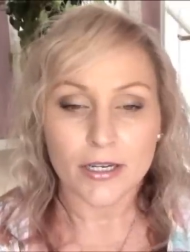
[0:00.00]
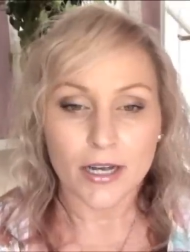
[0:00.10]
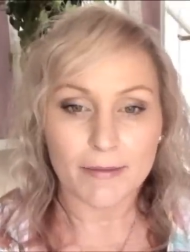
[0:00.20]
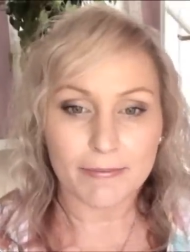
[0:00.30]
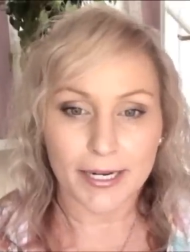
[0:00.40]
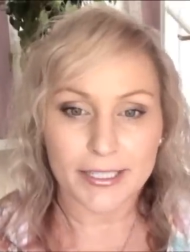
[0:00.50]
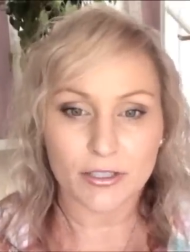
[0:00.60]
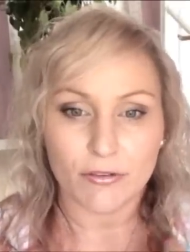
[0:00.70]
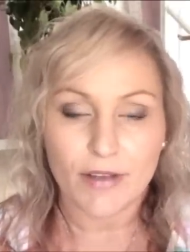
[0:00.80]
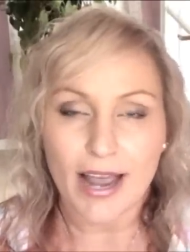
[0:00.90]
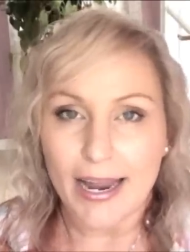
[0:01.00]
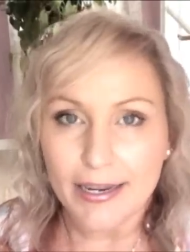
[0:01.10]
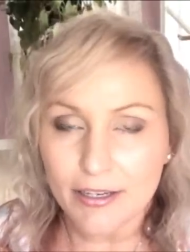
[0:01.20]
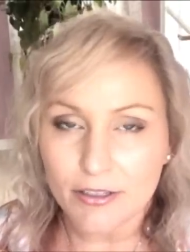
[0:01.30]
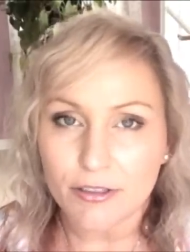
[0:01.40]
a place of
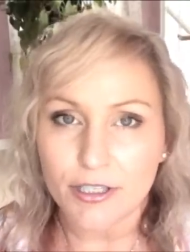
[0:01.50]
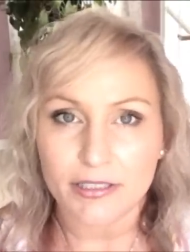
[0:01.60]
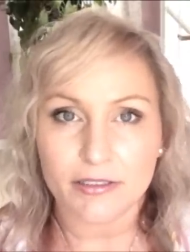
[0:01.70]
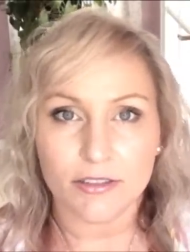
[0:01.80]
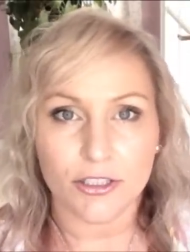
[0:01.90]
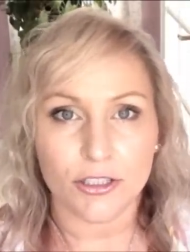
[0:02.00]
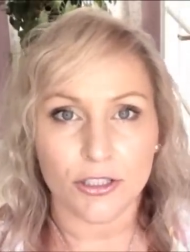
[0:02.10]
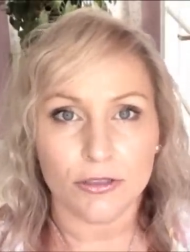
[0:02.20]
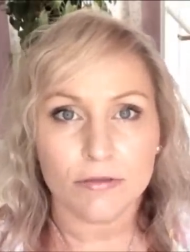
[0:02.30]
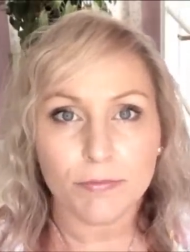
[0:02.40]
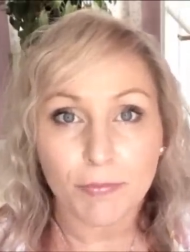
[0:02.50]
anger and, you know,